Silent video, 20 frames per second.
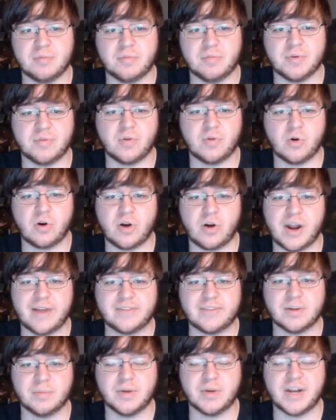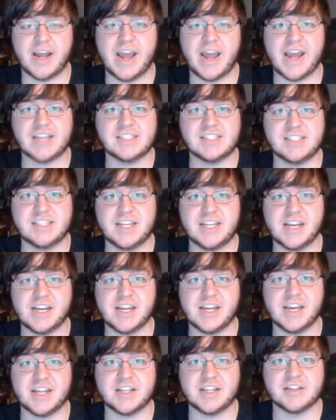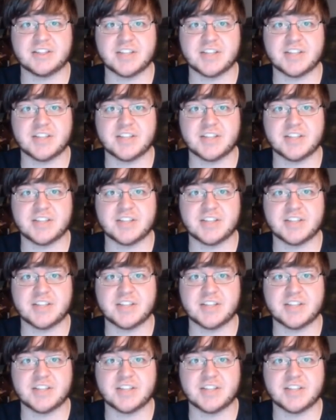before or after, but I actually did get